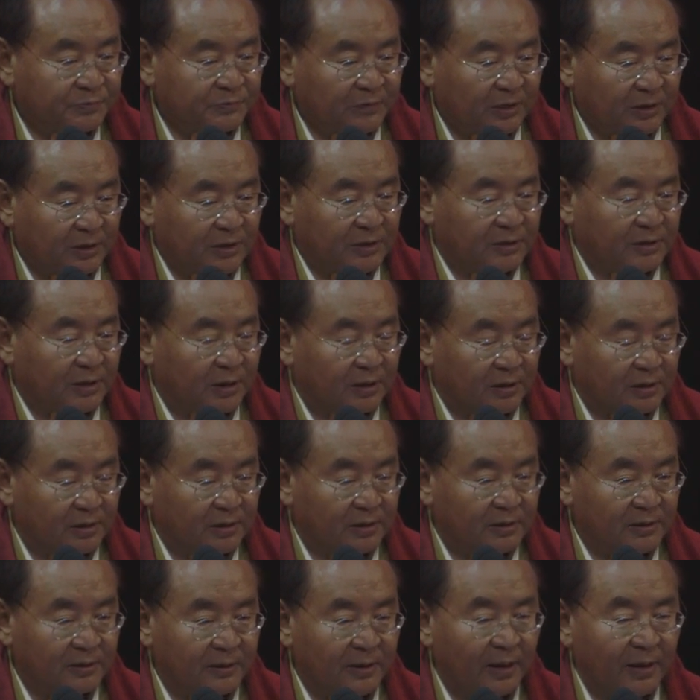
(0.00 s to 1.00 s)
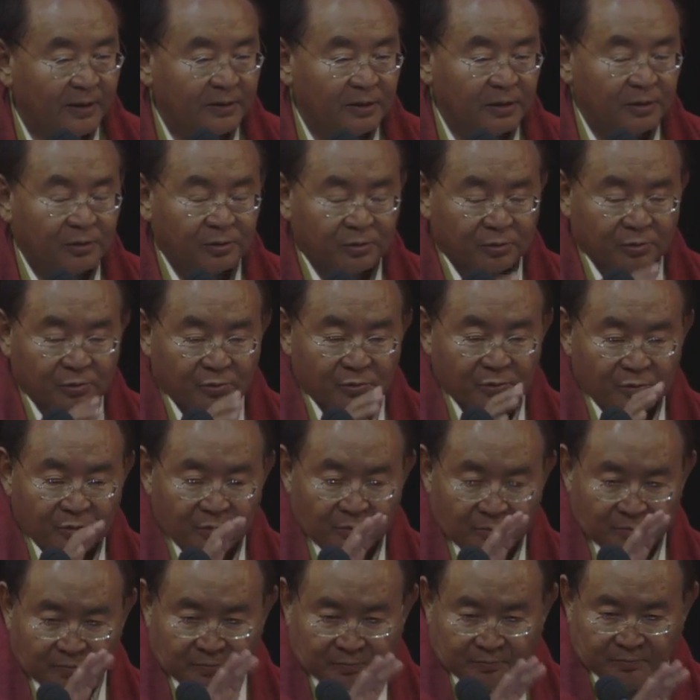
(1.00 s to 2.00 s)
Then he said, neither
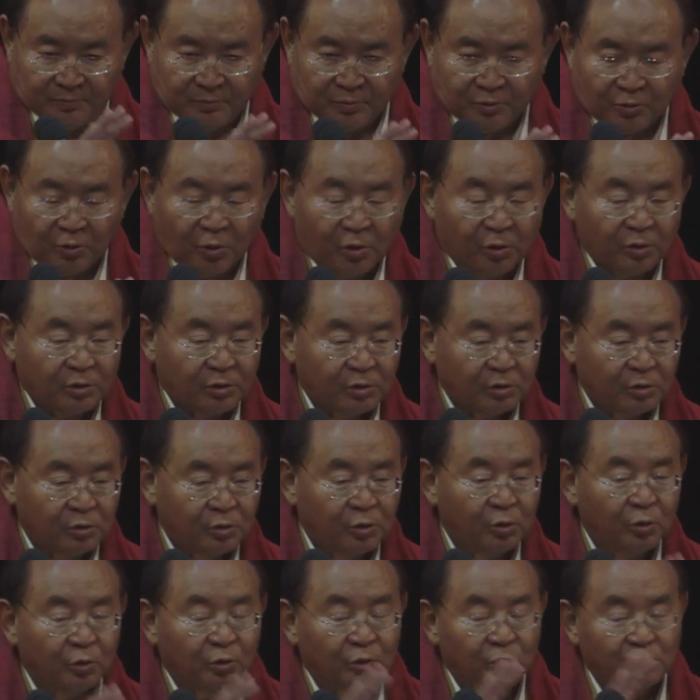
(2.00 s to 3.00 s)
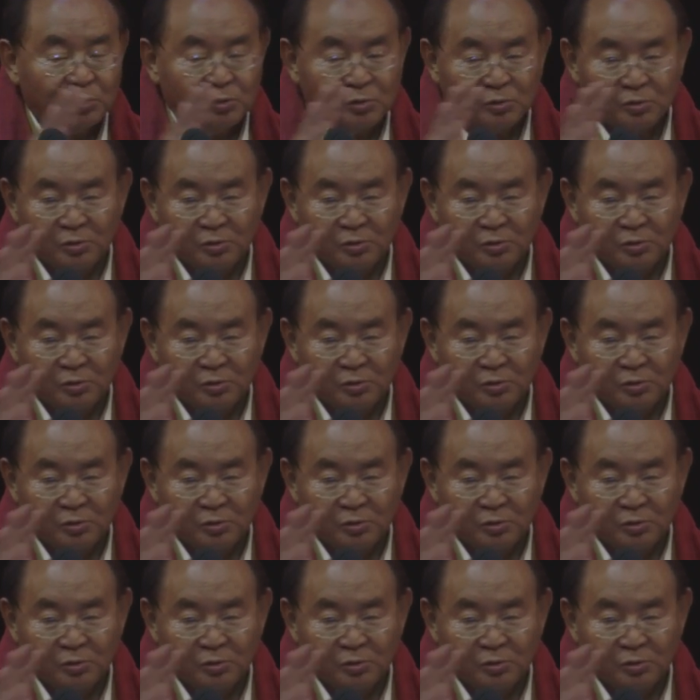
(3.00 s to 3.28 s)
too taut nor too